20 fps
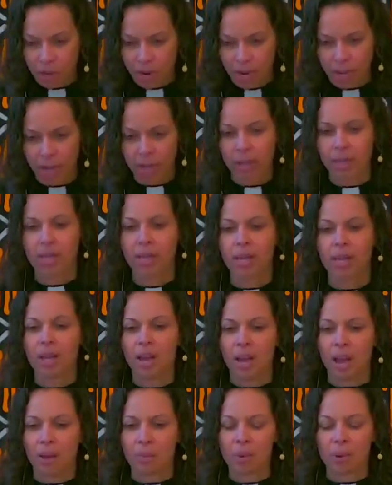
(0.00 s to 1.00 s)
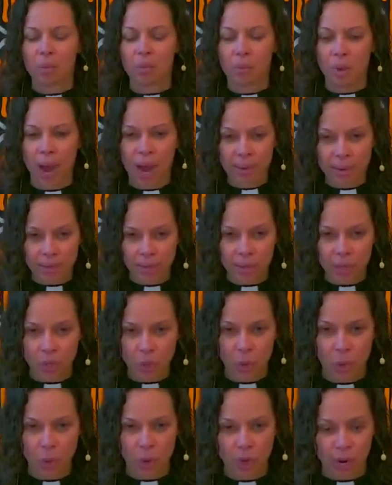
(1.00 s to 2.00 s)
on the trail and we
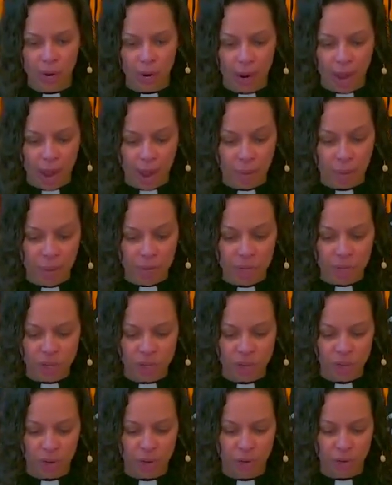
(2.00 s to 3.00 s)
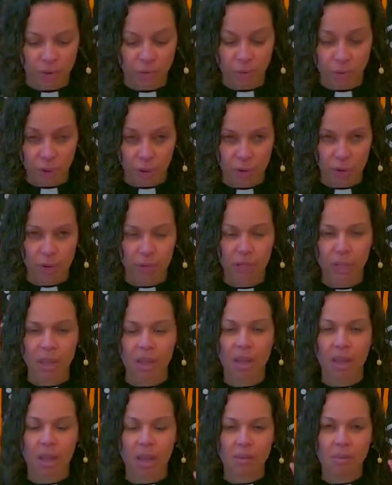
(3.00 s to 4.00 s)
rounded this corner and we just
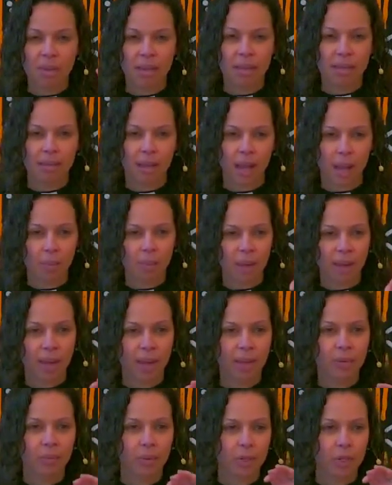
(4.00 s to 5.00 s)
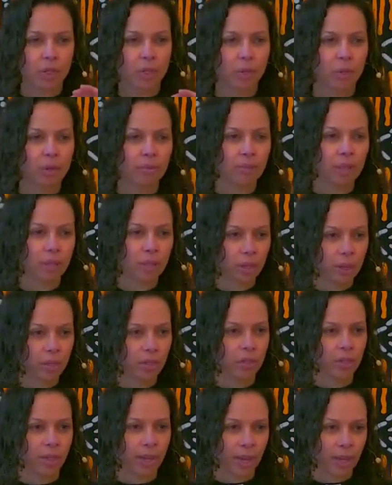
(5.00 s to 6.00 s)
froze because up ahead were two
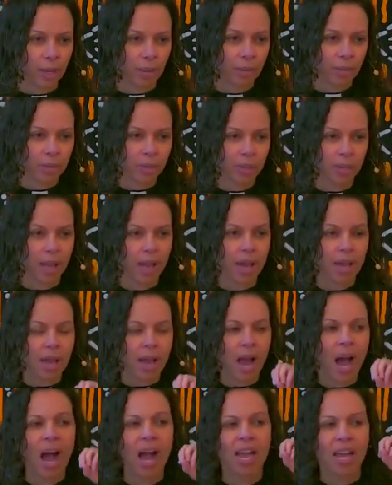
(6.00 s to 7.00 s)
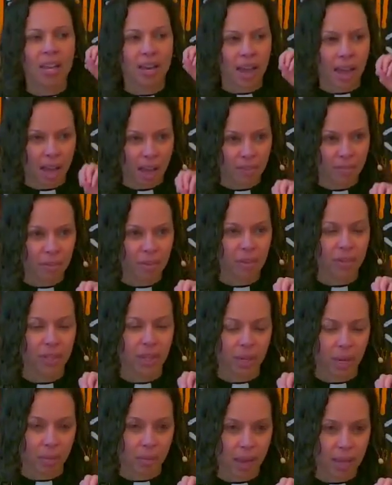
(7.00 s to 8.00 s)
of the largest animals I had
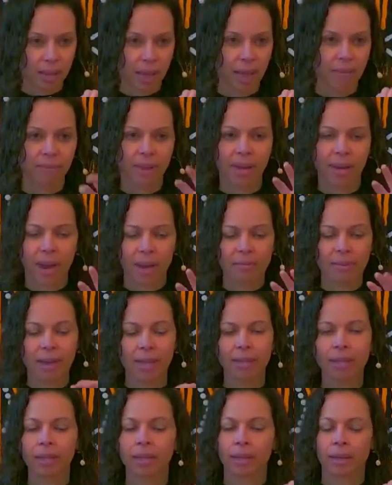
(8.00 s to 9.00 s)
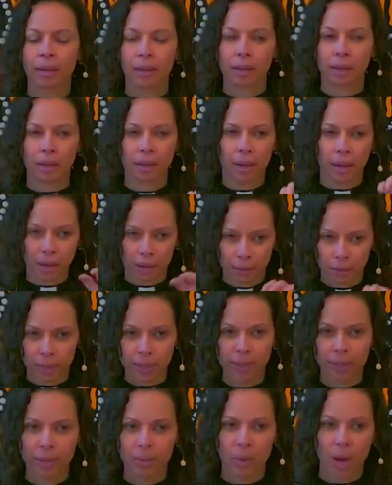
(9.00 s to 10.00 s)
ever seen in my life. And I've had like
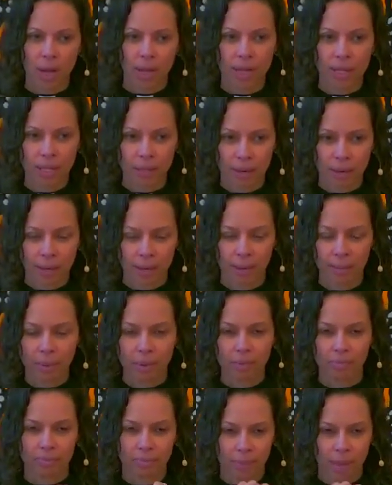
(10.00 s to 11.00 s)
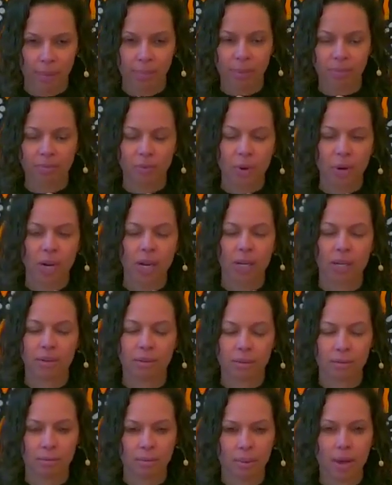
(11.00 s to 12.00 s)
a grizzly walk into our campsite
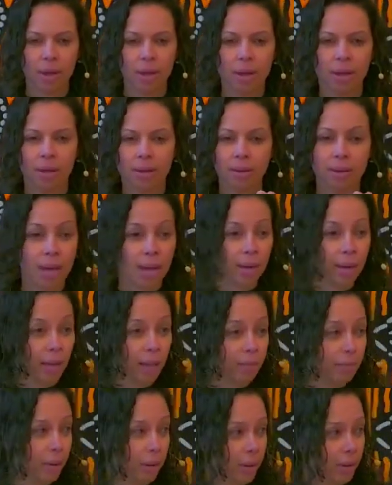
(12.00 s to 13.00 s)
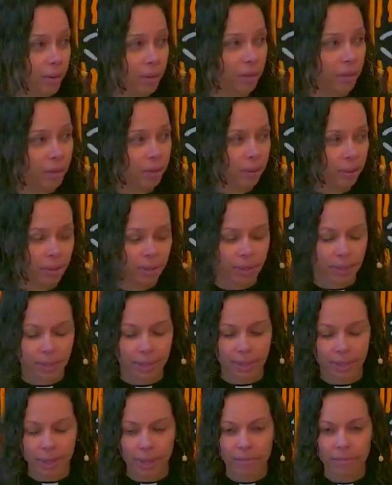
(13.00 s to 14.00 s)
before. Not in California, there's no
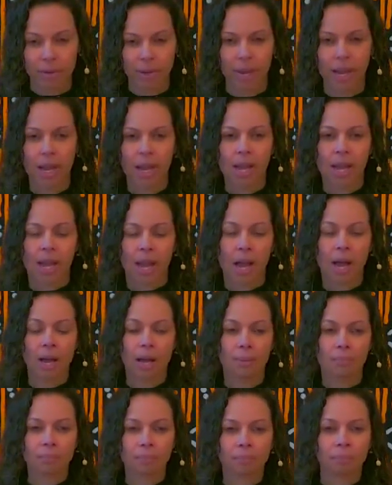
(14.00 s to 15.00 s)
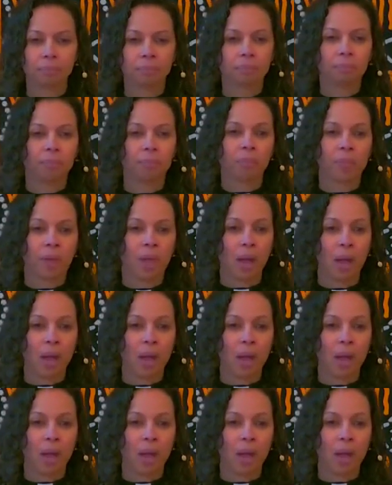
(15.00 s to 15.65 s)
grizzlies in California. Um,